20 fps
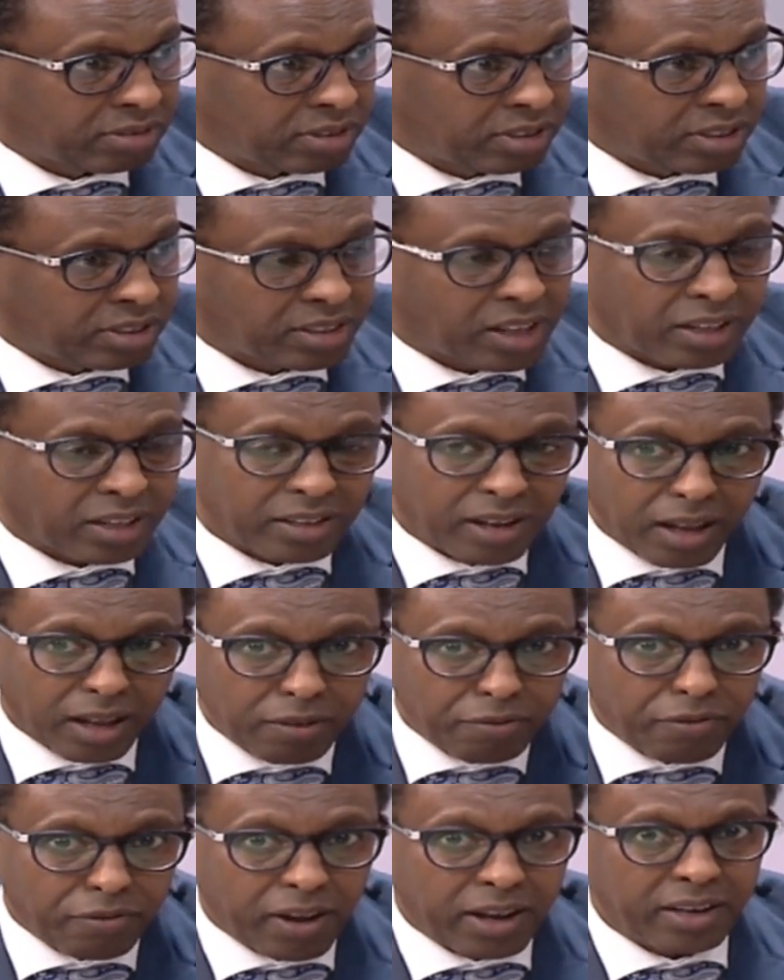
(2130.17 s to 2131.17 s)
that
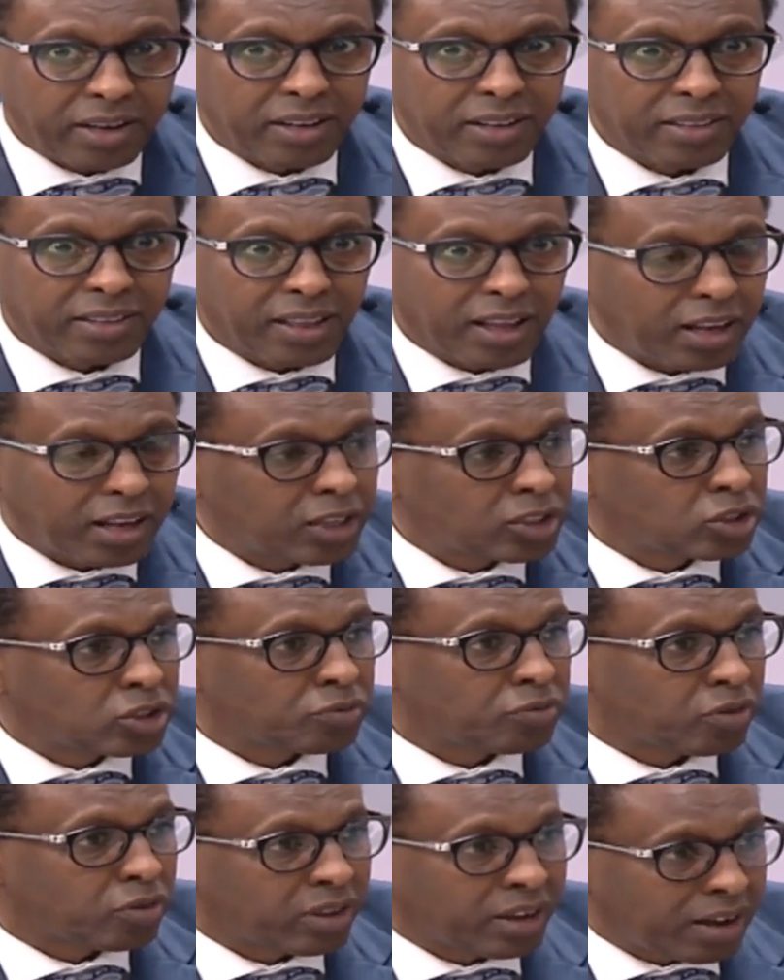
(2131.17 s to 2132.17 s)
nullified the election
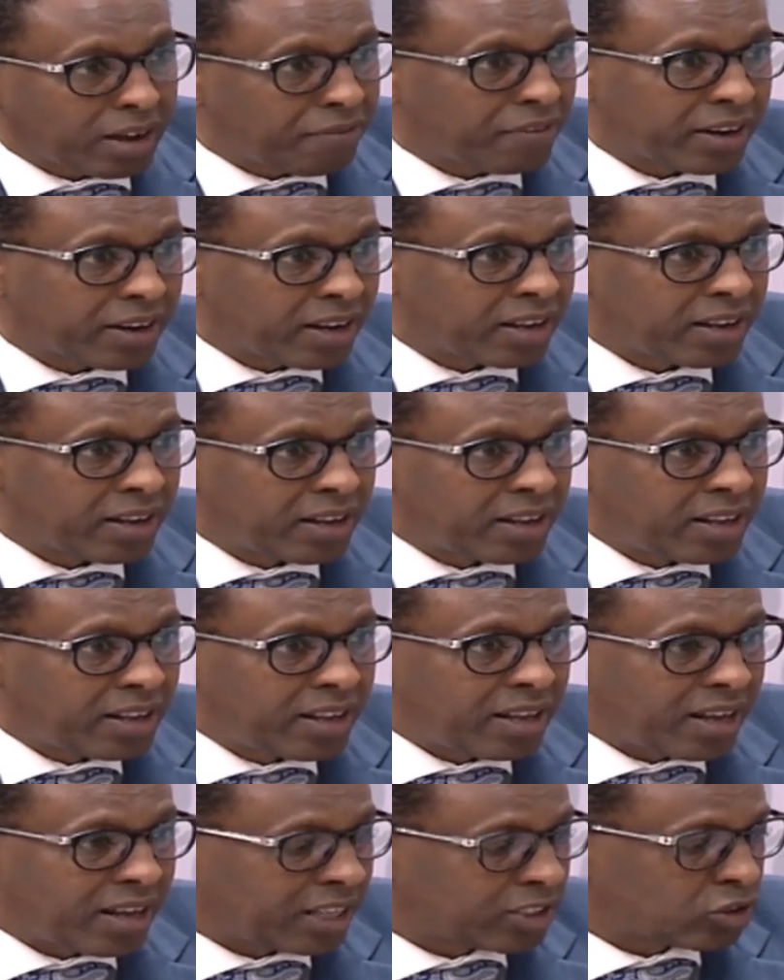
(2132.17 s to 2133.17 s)
for the governor
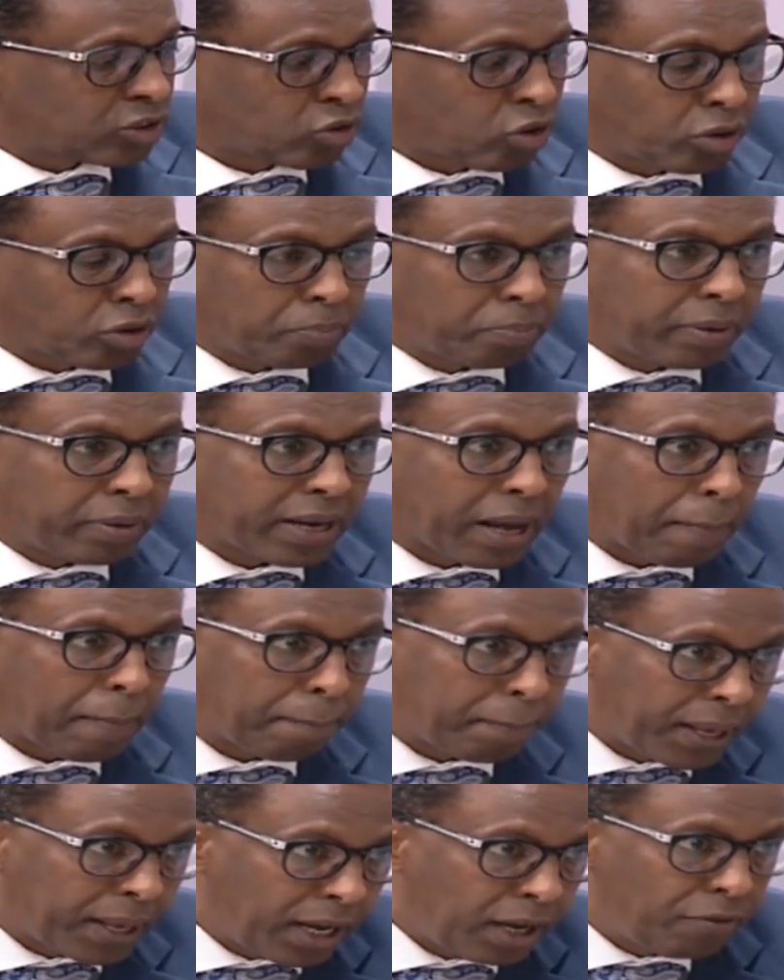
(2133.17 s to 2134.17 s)
has not been
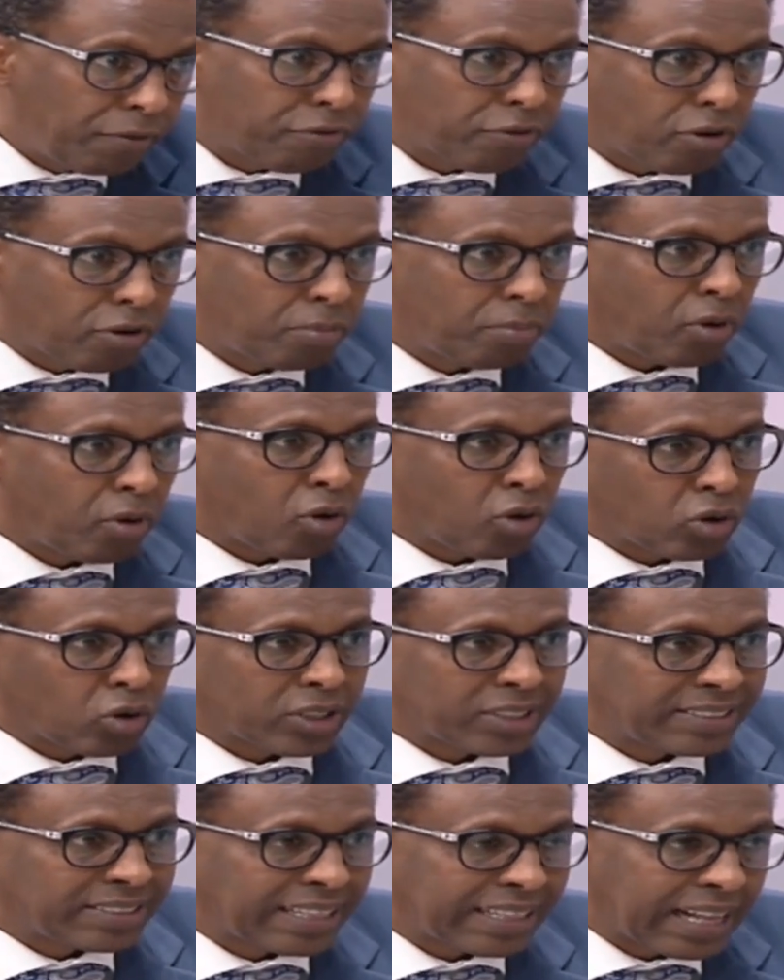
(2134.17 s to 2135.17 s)
appealed from or
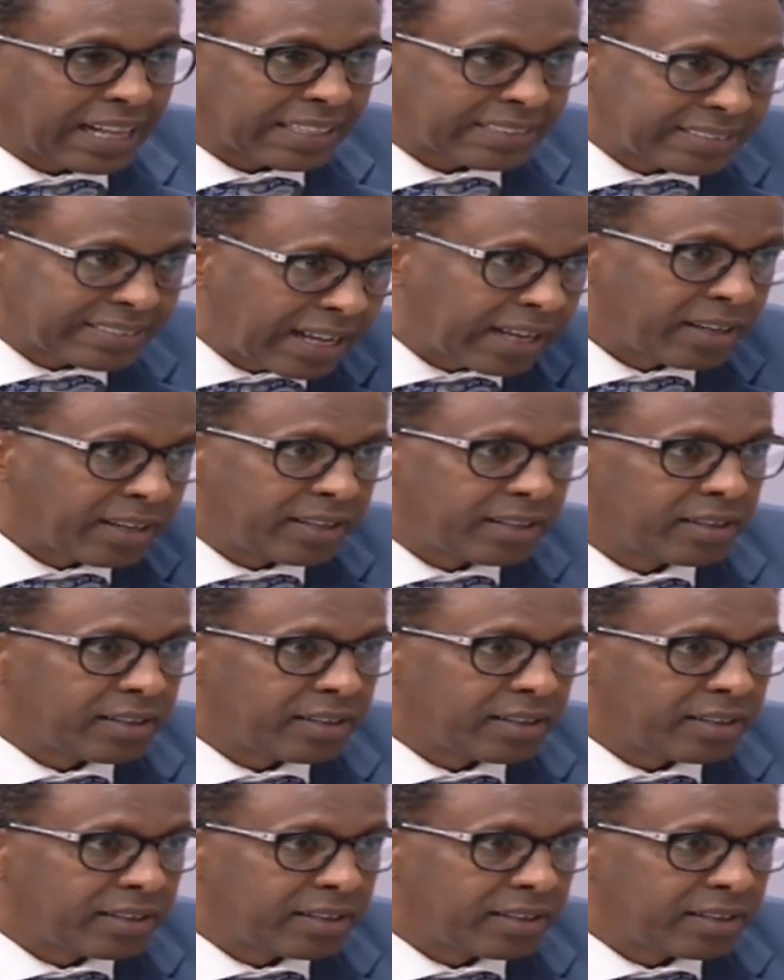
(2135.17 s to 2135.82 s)
set aside.